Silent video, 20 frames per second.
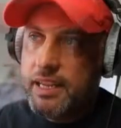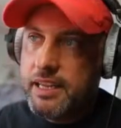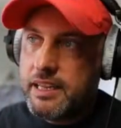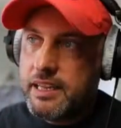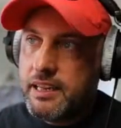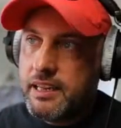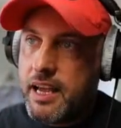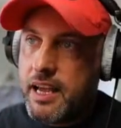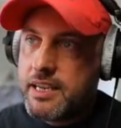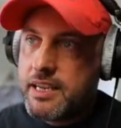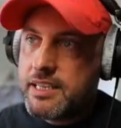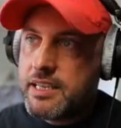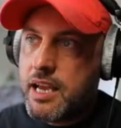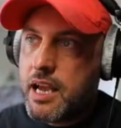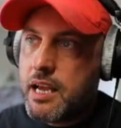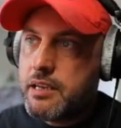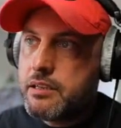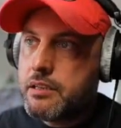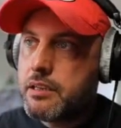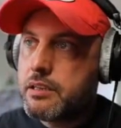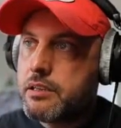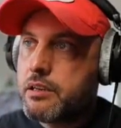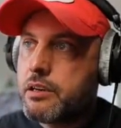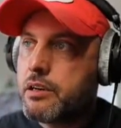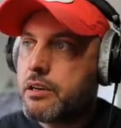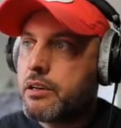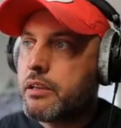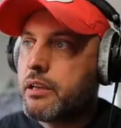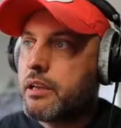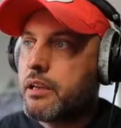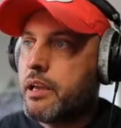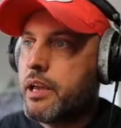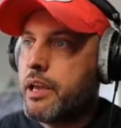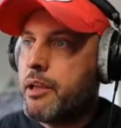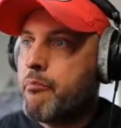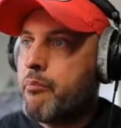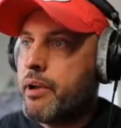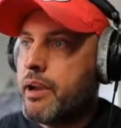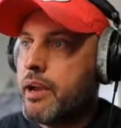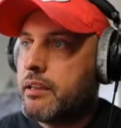That is not necessarily a
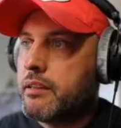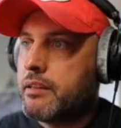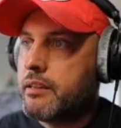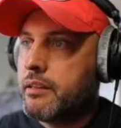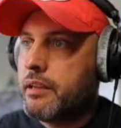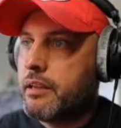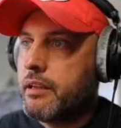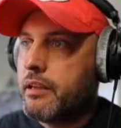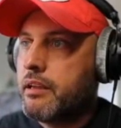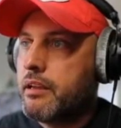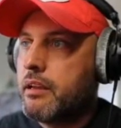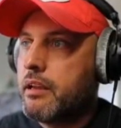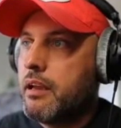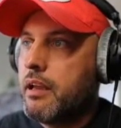bad thing.